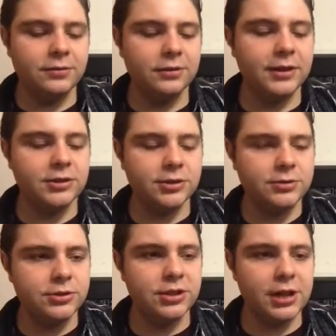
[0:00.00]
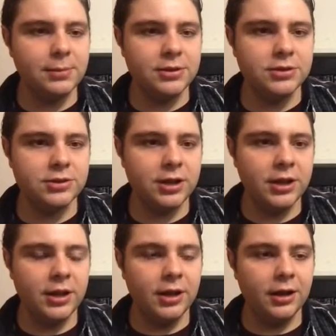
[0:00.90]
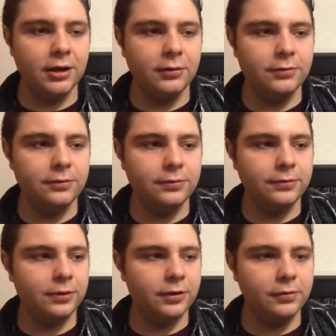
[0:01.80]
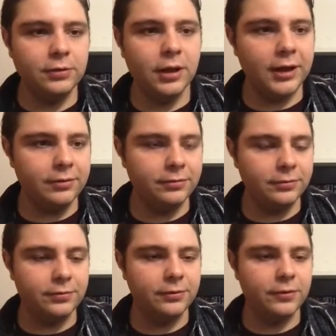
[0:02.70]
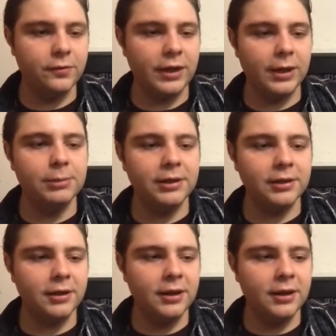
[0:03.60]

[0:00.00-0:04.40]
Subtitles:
It like shows segments of life, of a family,